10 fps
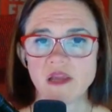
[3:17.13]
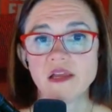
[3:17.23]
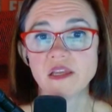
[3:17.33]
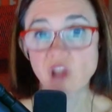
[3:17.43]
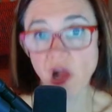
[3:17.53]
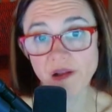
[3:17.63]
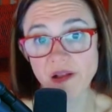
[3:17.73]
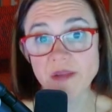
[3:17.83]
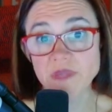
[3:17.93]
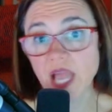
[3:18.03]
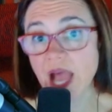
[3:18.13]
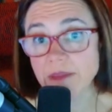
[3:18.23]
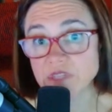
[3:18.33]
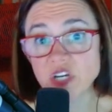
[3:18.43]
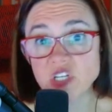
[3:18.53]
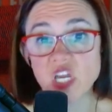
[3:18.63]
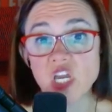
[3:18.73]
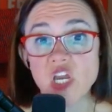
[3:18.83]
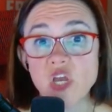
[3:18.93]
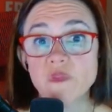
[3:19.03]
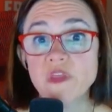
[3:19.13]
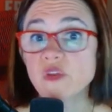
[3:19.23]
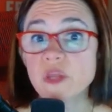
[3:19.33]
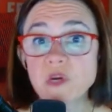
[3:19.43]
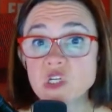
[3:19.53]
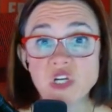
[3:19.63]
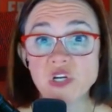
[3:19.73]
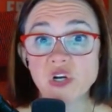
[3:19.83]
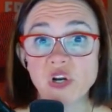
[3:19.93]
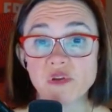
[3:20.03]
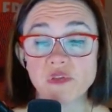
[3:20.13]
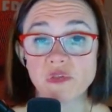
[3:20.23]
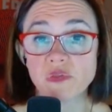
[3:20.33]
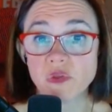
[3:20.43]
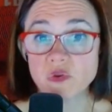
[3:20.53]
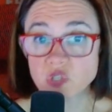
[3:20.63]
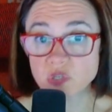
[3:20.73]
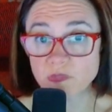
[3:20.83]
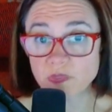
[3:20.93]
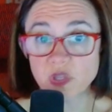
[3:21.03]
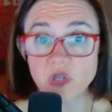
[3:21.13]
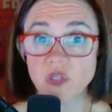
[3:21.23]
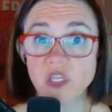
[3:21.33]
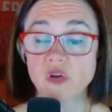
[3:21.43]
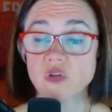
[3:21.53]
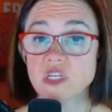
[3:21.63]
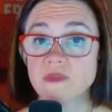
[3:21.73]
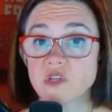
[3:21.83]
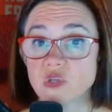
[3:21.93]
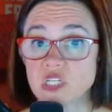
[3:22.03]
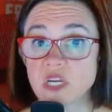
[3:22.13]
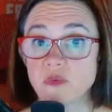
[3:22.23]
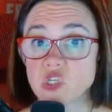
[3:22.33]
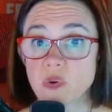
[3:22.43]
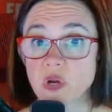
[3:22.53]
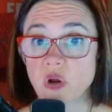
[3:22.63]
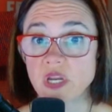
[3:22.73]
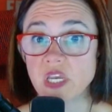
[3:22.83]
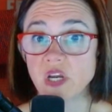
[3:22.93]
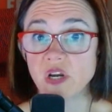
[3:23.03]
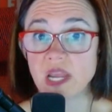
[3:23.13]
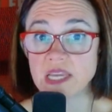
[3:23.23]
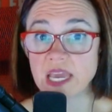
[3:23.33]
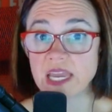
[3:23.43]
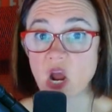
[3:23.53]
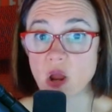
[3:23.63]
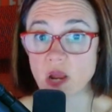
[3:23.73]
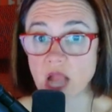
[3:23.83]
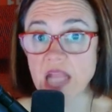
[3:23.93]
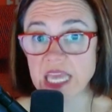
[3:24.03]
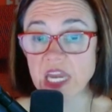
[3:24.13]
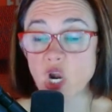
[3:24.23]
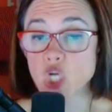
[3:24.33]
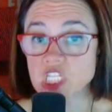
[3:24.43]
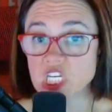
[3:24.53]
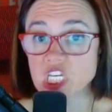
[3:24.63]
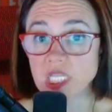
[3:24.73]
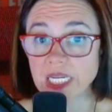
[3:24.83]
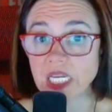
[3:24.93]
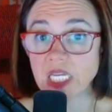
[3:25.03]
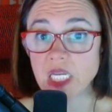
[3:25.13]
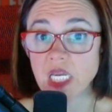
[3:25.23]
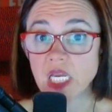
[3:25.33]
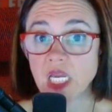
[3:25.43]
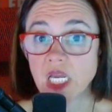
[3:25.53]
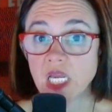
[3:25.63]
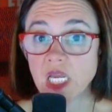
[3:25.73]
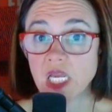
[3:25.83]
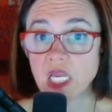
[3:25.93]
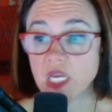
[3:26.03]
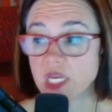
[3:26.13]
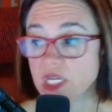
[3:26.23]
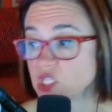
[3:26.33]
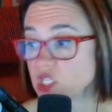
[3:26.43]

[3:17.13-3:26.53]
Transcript: y'all, I'm serious. The only person on earth who's a political leader who seems to understand what is going on here and can articulate it is